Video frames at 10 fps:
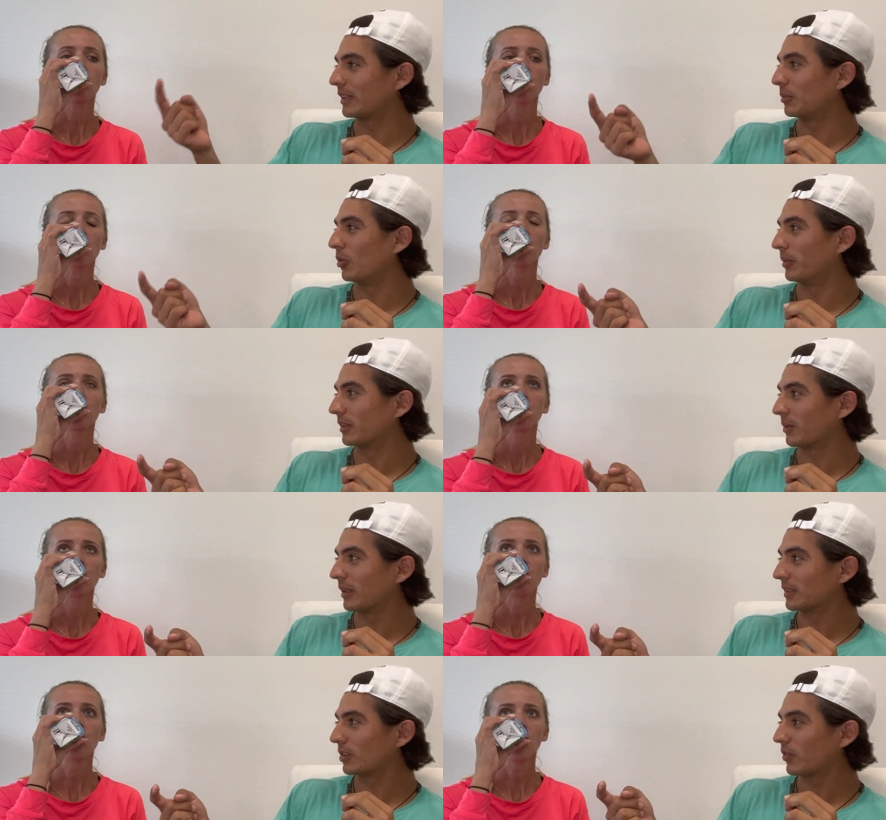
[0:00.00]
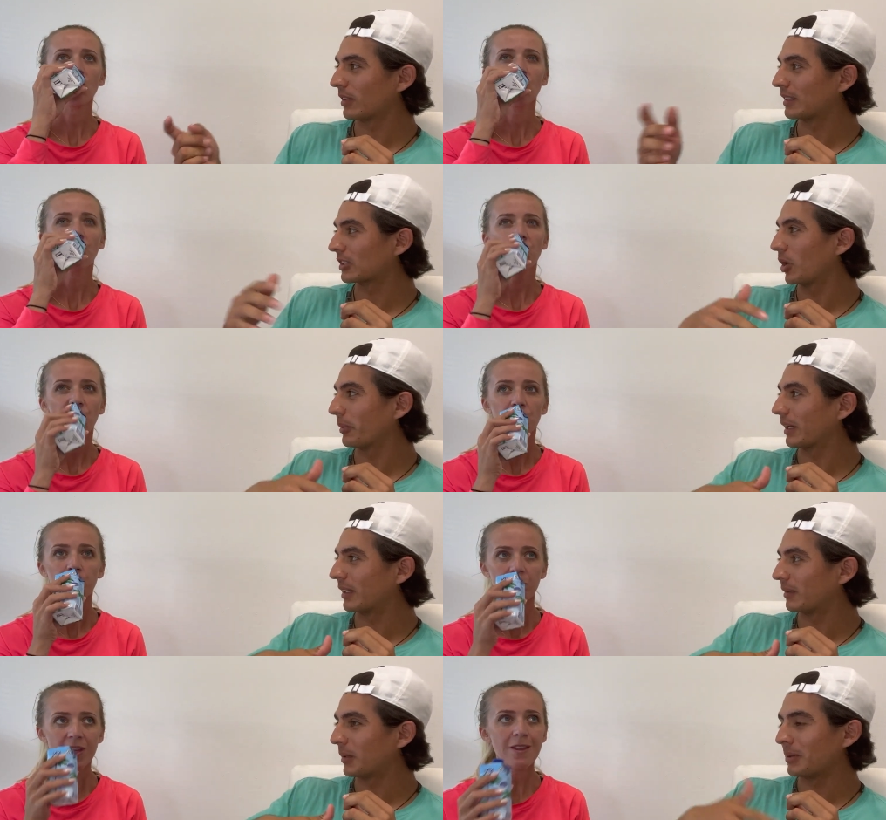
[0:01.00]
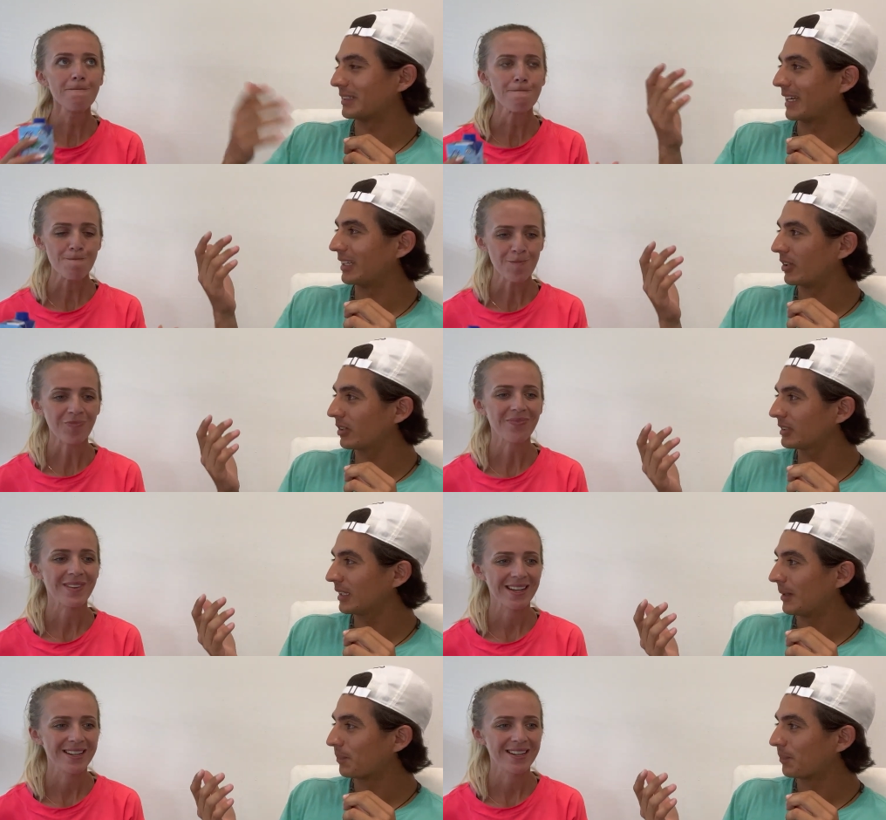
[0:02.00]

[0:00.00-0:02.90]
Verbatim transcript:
Speaker 1: at the moment, right? Something that's coming in maybe ten years.